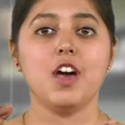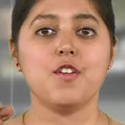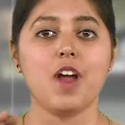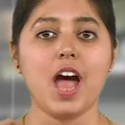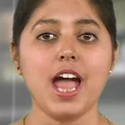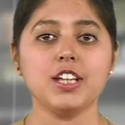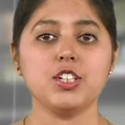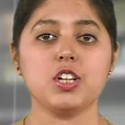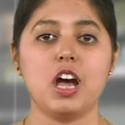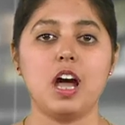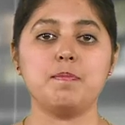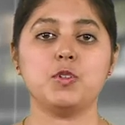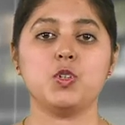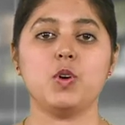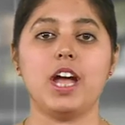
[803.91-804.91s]
right
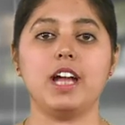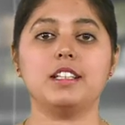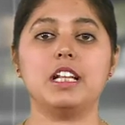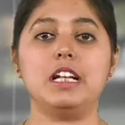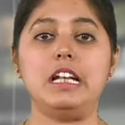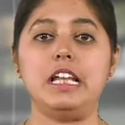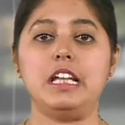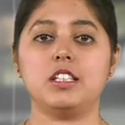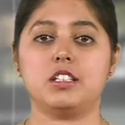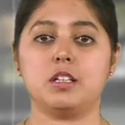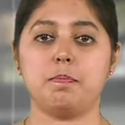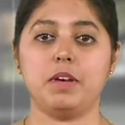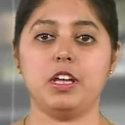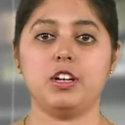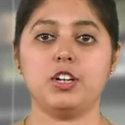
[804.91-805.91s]
up to at the least the
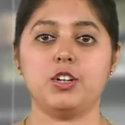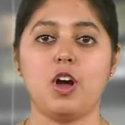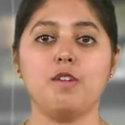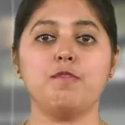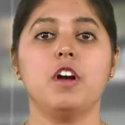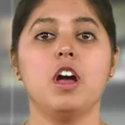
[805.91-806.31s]
period of